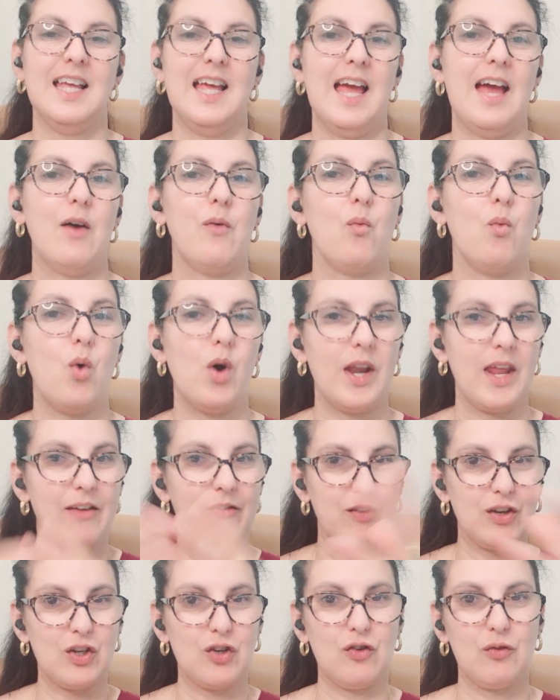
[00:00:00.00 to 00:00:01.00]
And
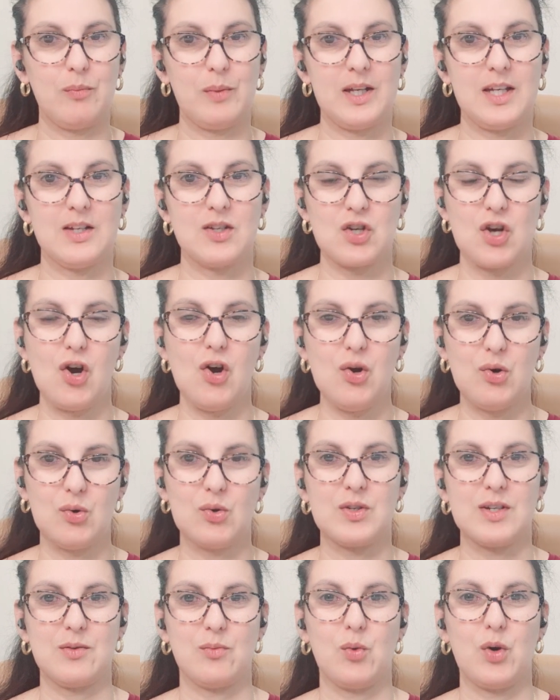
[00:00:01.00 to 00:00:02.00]
whatever you've been
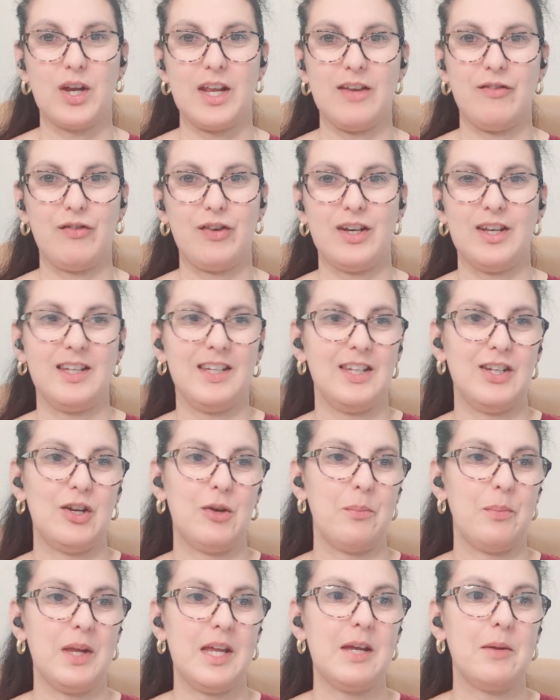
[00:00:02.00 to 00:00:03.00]
told and whatever, you know,
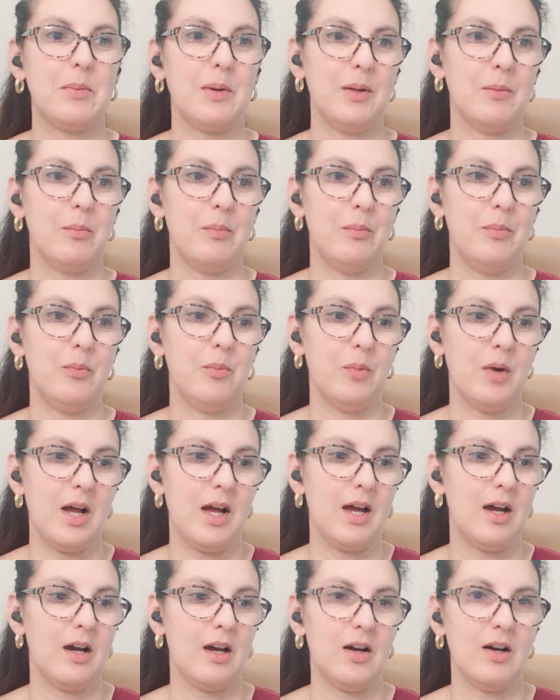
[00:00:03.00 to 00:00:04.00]
people
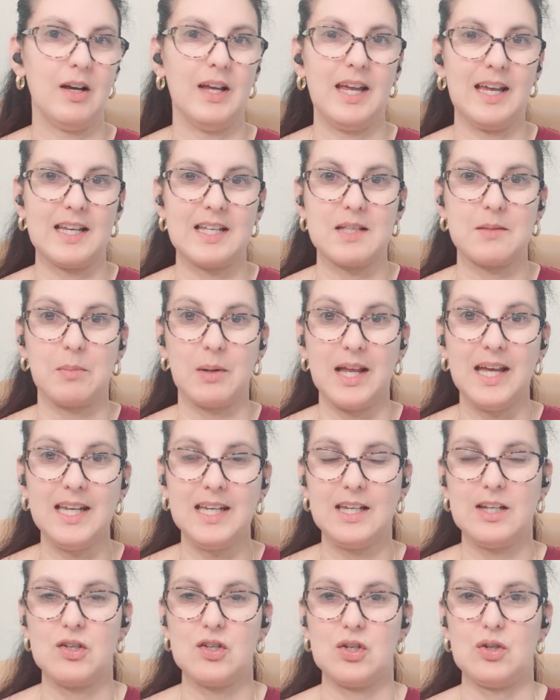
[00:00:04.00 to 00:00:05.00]
are
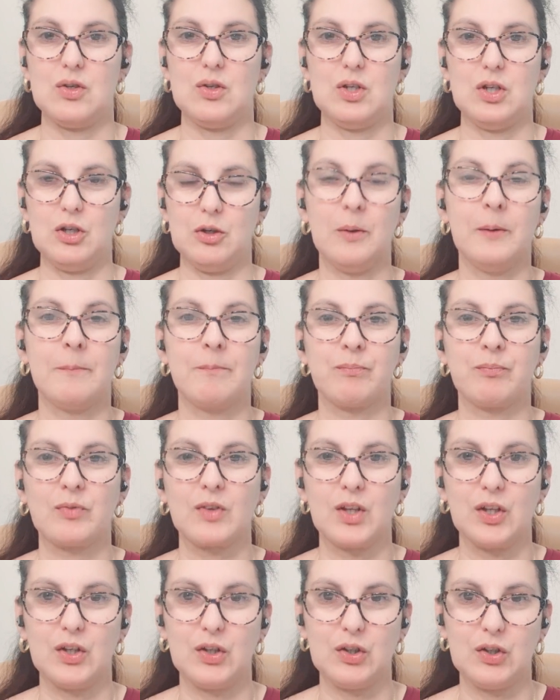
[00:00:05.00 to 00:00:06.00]
explaining to you,
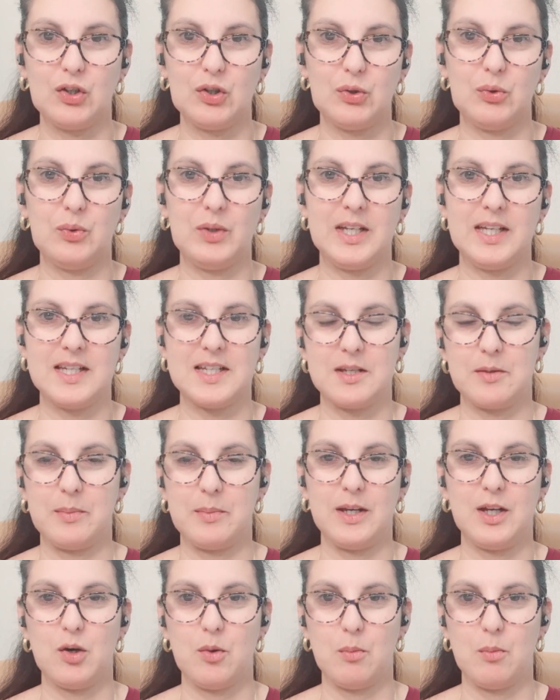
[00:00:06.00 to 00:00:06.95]
you need to be on